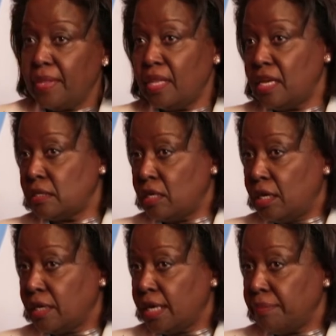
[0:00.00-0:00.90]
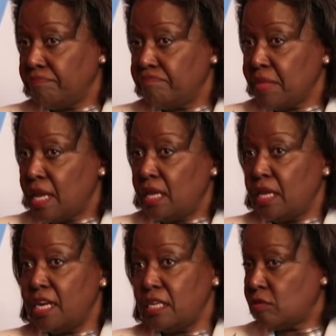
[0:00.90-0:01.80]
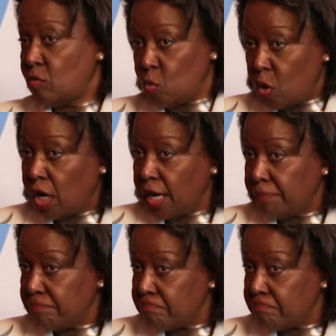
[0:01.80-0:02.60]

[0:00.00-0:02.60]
there's hunger, there is war,